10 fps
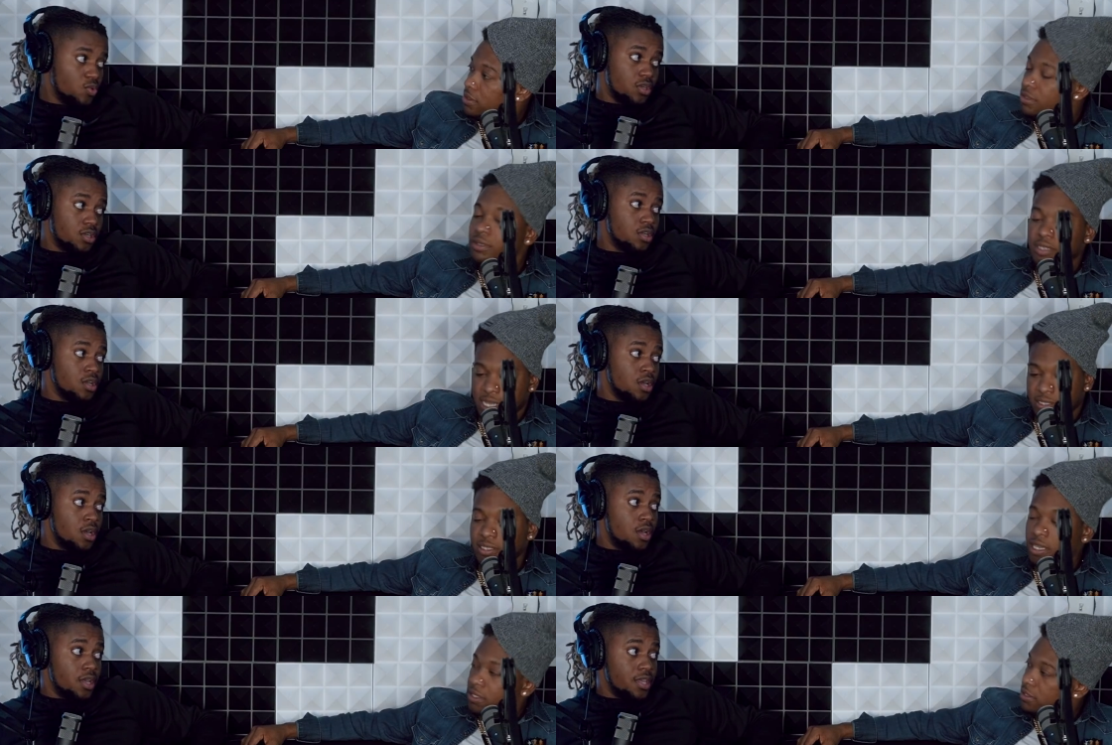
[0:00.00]
Speaker 1: too, you know. Yes,
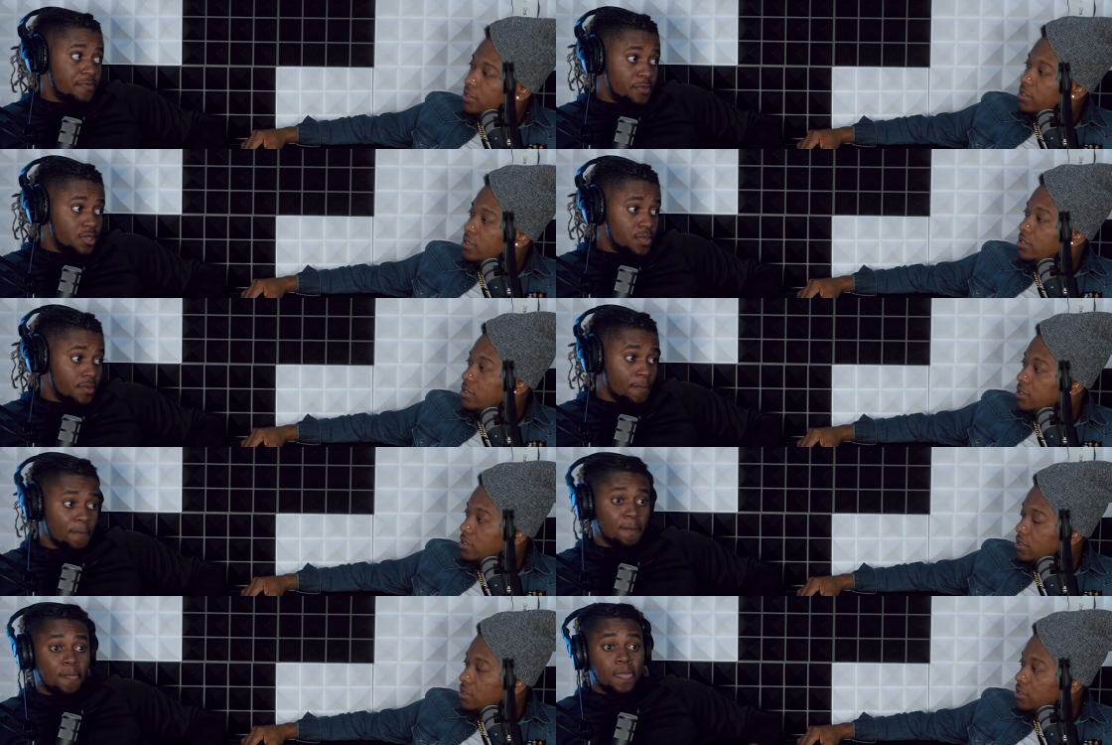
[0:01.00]
yes. You feel me?
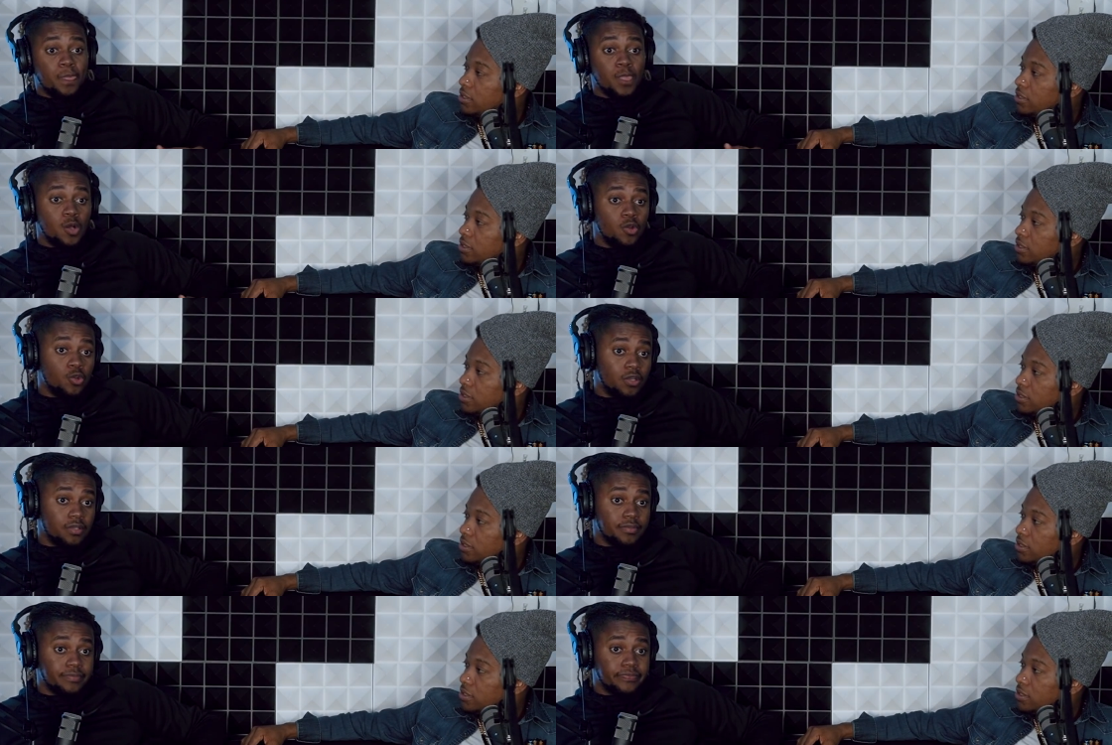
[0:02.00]
Now look.
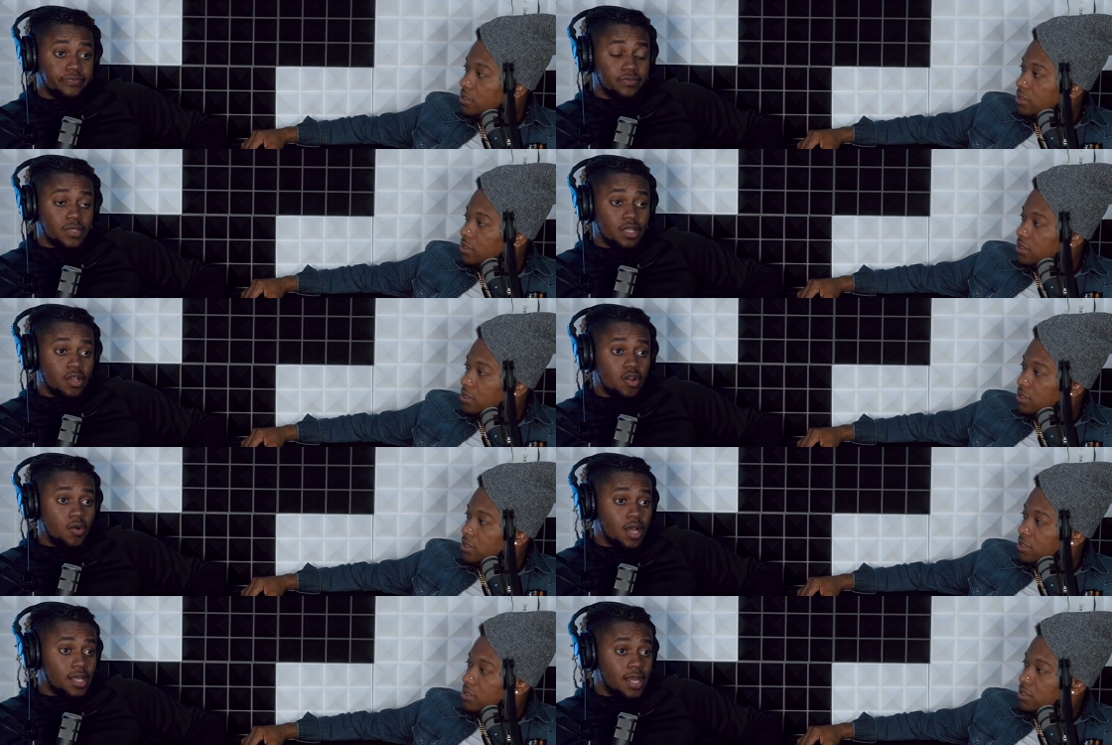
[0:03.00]

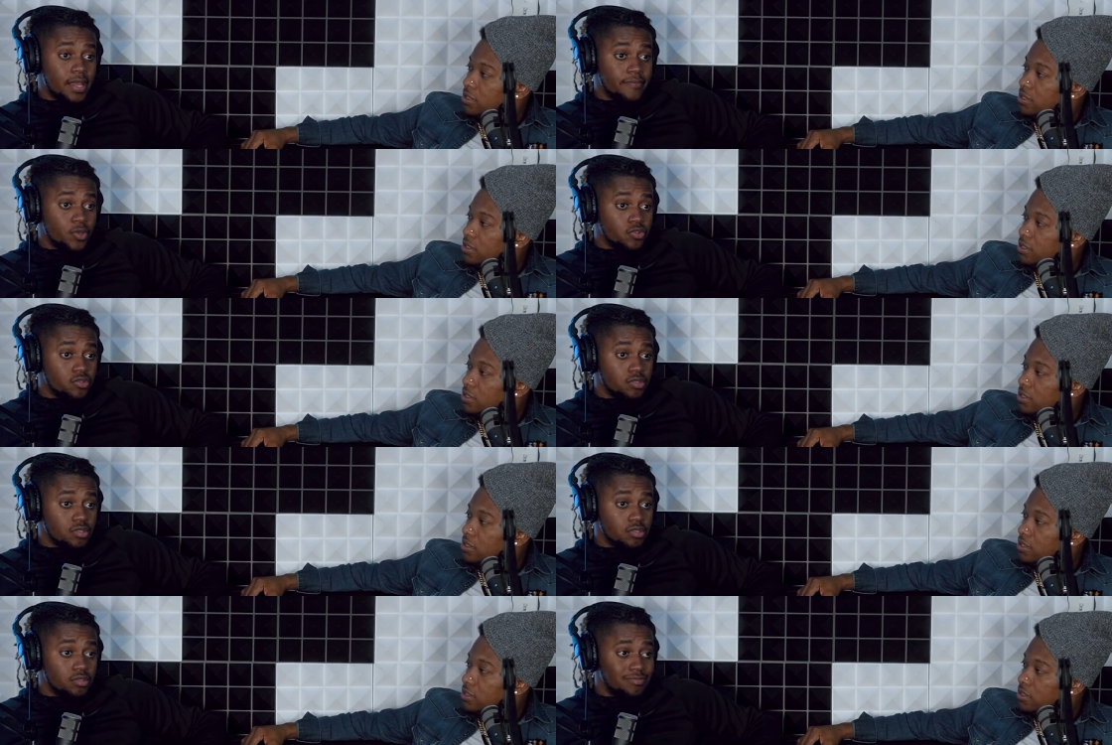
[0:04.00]
Oh, alkaline boss.
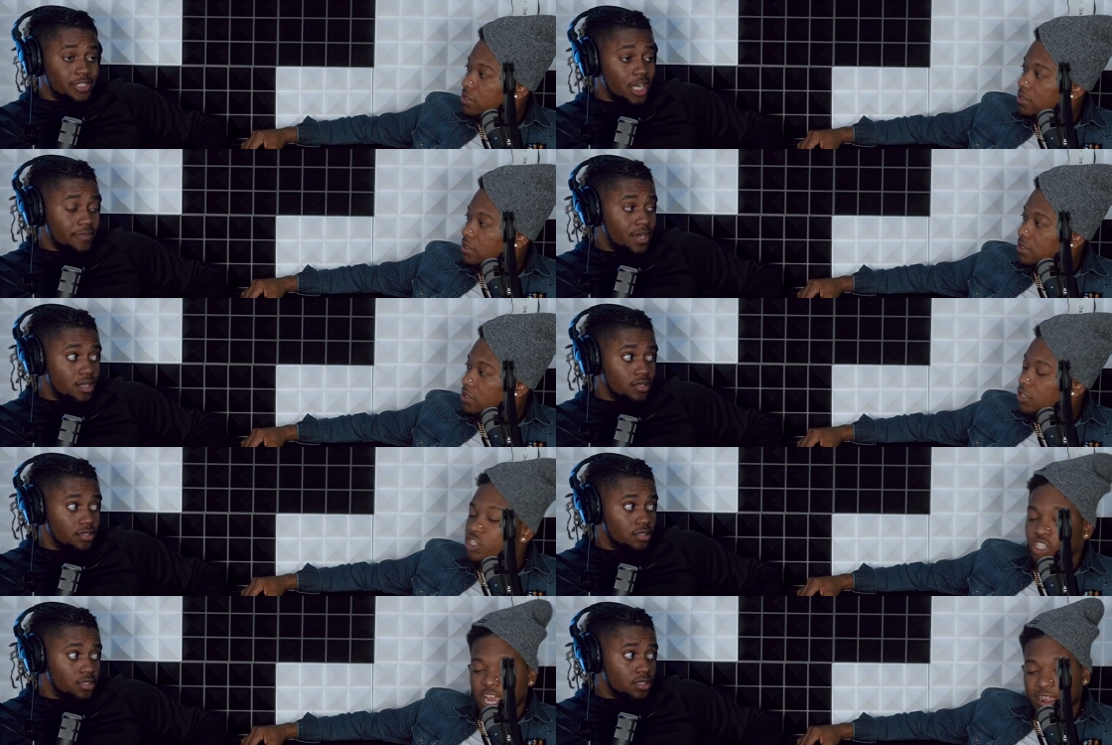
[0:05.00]
Shock value.
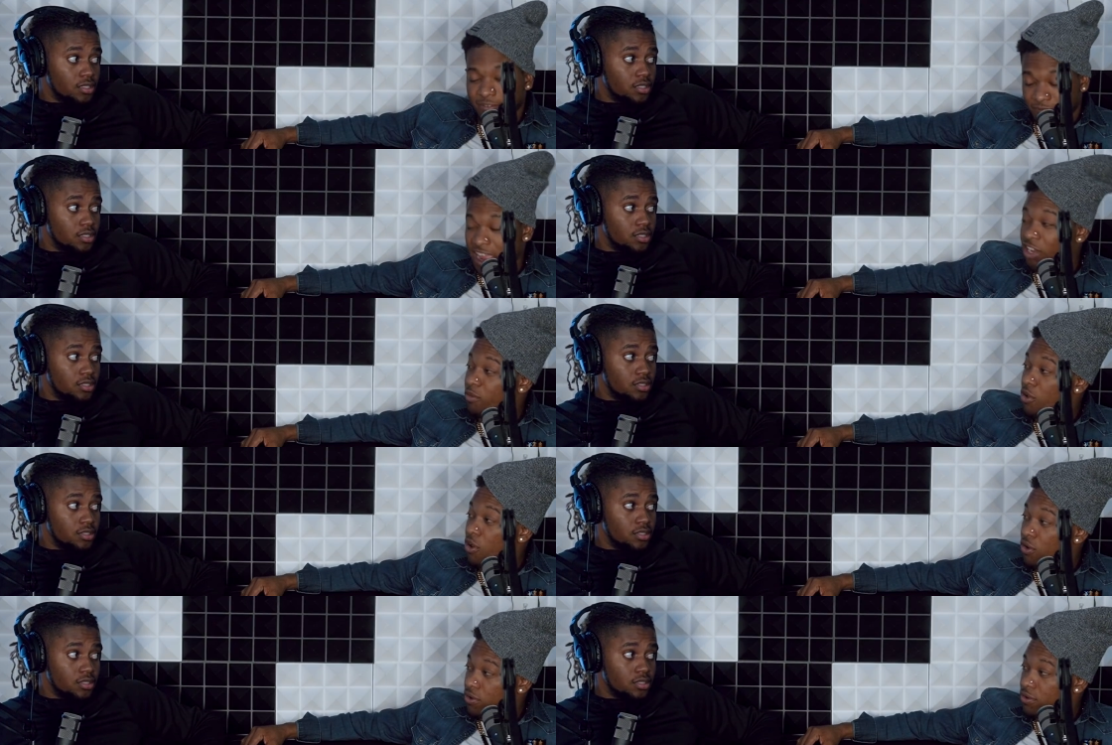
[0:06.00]
Speaker 2: Shock value,
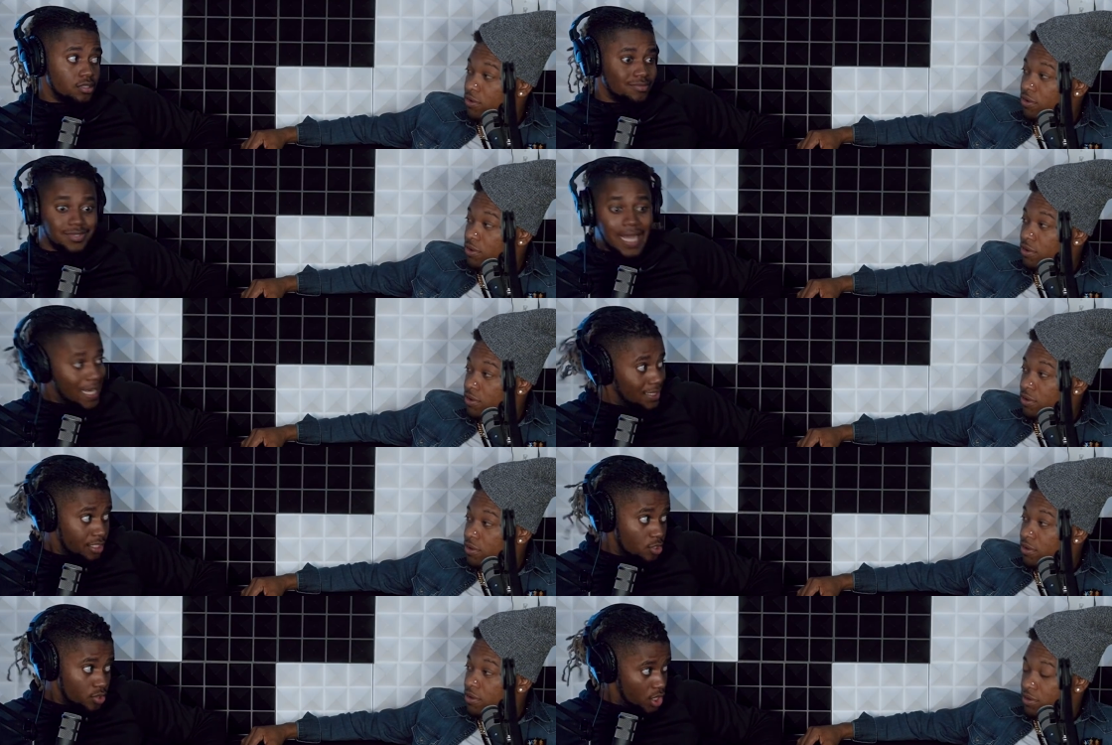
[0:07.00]
bro.
Speaker 1: Talented
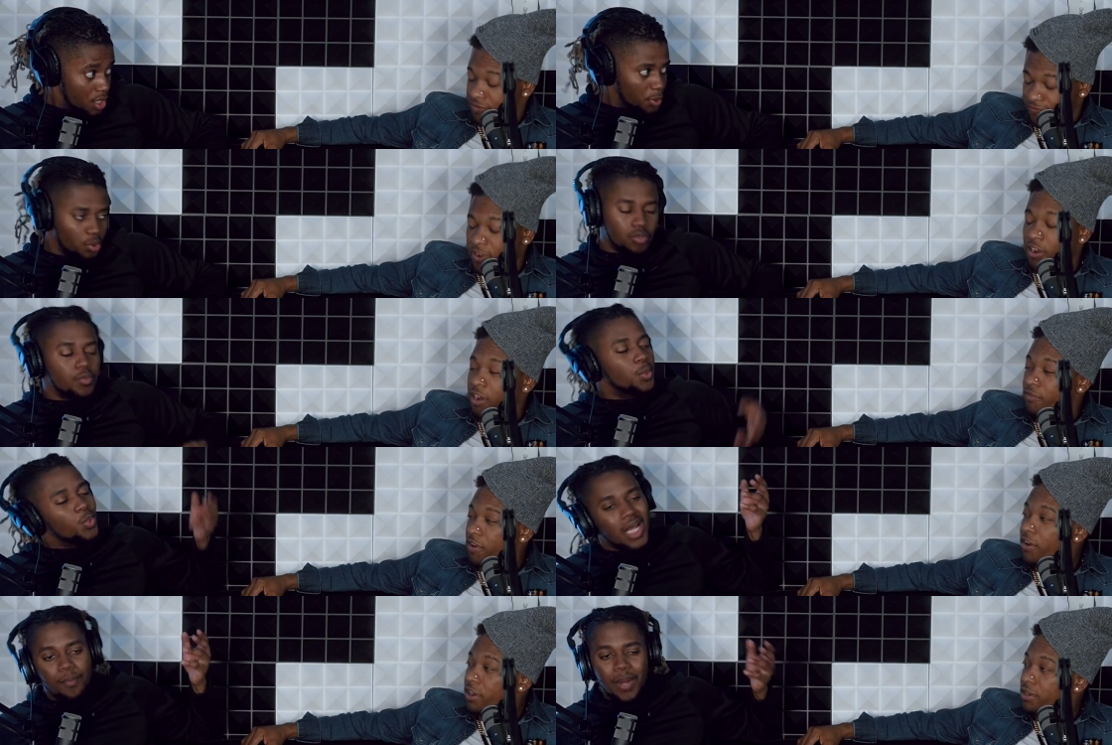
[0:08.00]
you, though, but, very, but would
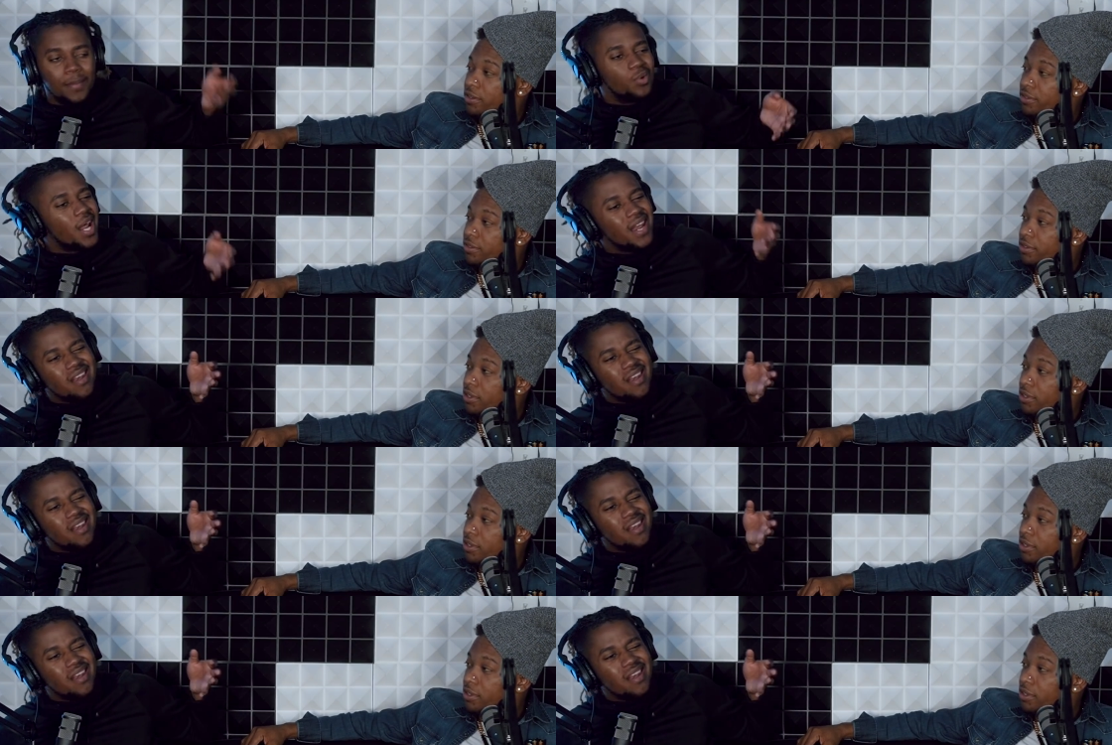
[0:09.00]
have, probably would have